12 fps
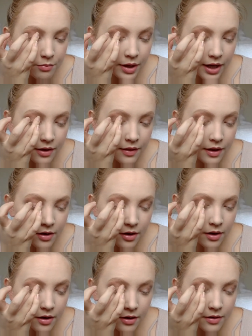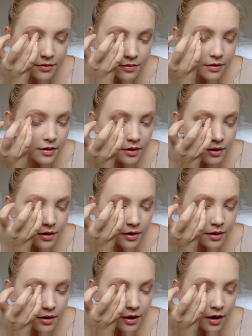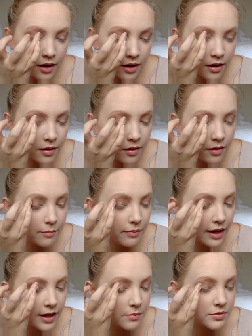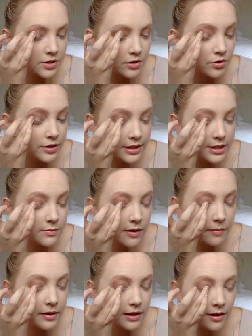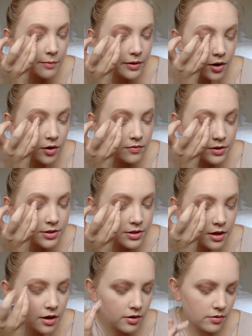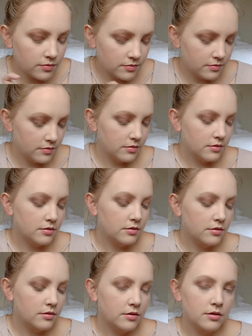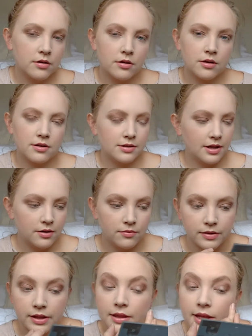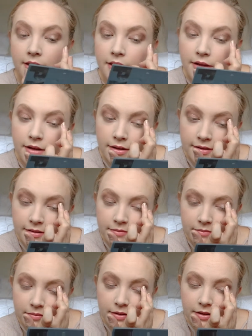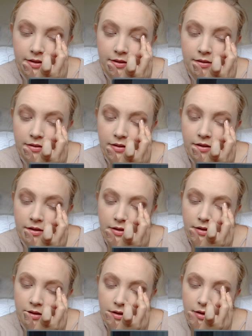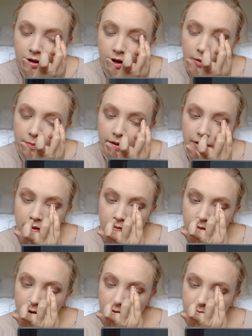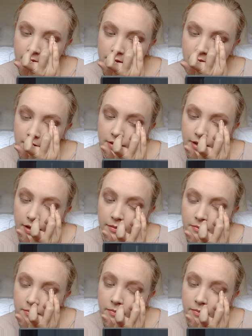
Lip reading: pack that on. Back up to the crease, maybe a little bit over Snow, because I don't really like that color, and I hope I can wear this all day.